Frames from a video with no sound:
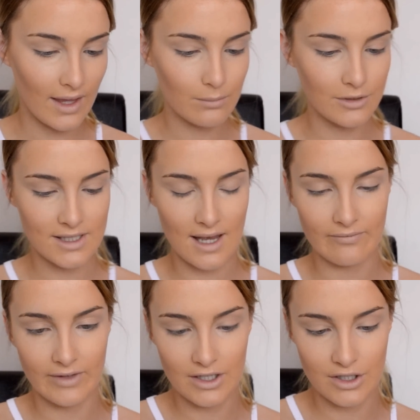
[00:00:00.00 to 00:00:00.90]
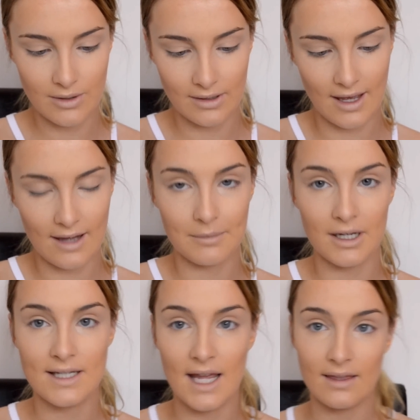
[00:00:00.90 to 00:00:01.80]
once I'm finished doing that, I'm going
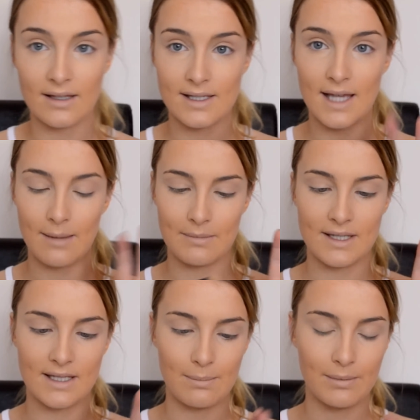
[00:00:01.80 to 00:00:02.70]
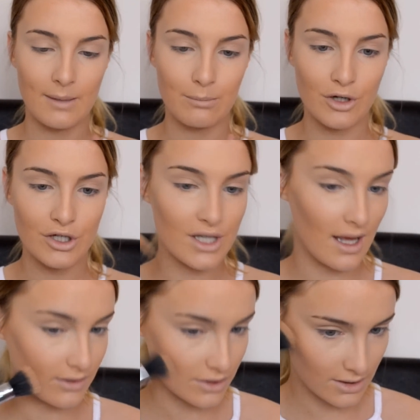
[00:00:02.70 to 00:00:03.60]
to take that same stippling brush
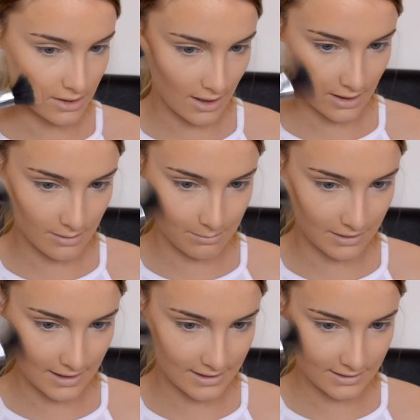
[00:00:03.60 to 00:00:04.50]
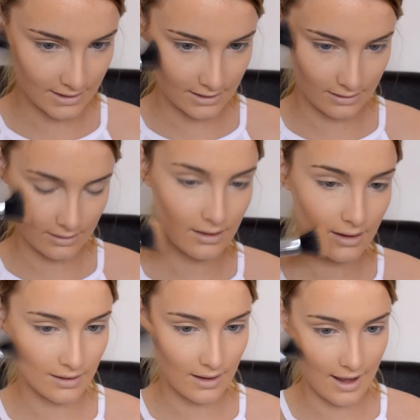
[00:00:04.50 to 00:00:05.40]
and just kind of blend it
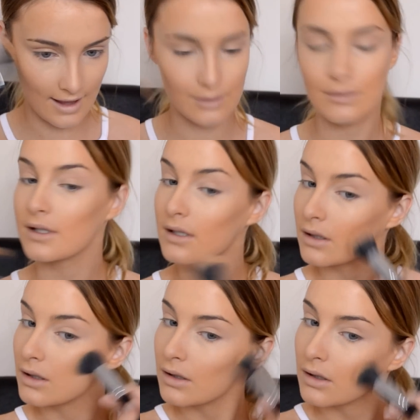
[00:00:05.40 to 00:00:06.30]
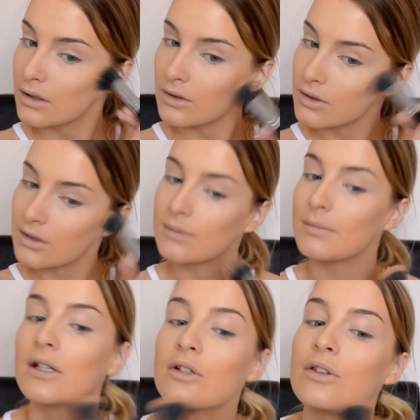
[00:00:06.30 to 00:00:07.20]
out just to
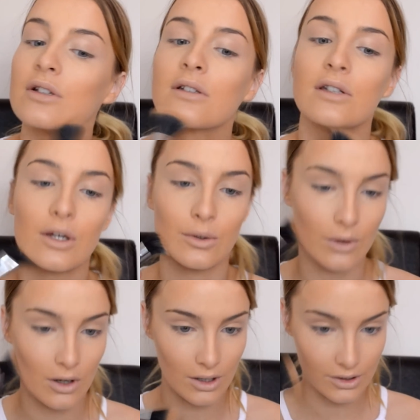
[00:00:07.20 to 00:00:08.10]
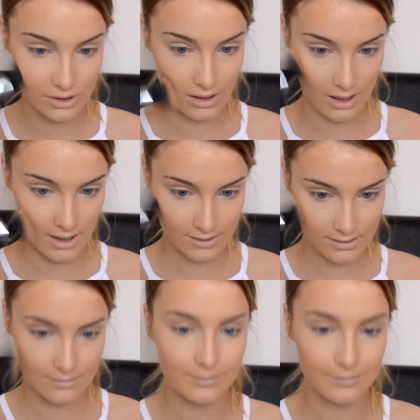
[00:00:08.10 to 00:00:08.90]
make sure there's no harsh lines.